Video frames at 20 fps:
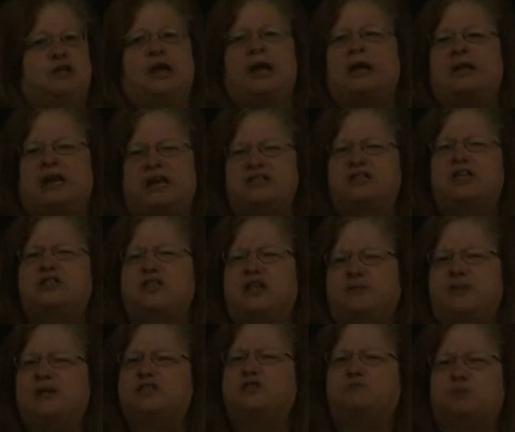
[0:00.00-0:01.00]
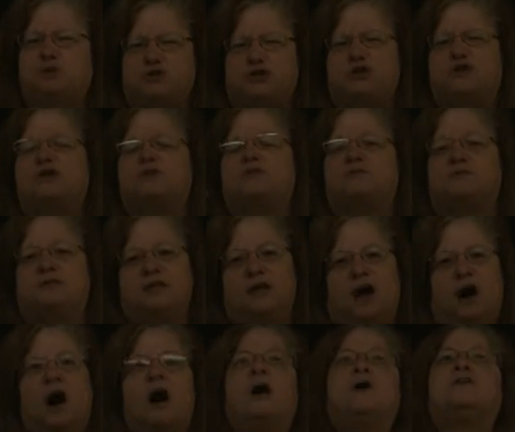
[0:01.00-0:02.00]
and as I said, that's a particularly
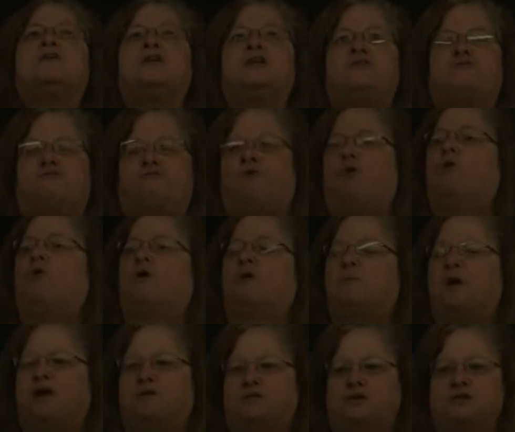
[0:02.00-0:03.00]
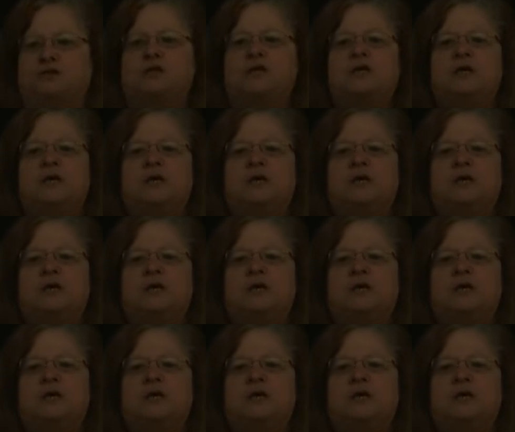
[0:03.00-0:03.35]
ugly form of it,